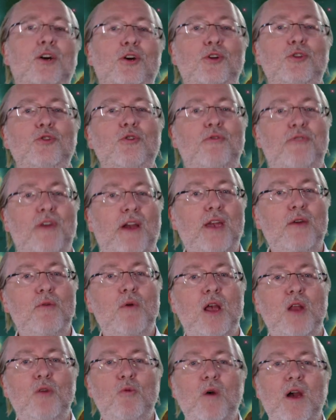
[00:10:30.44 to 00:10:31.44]
know very
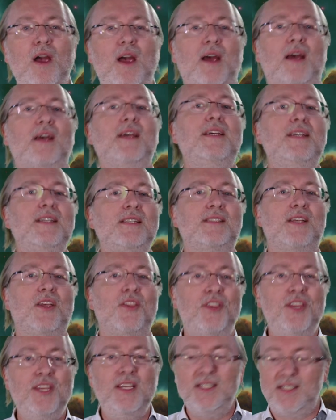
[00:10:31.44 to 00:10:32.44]
well where is
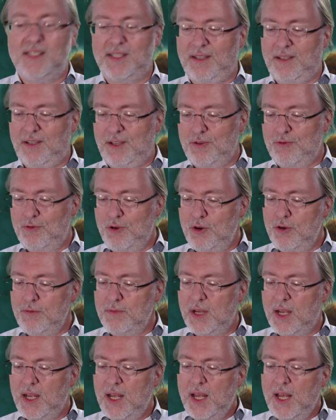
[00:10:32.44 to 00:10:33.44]
this room.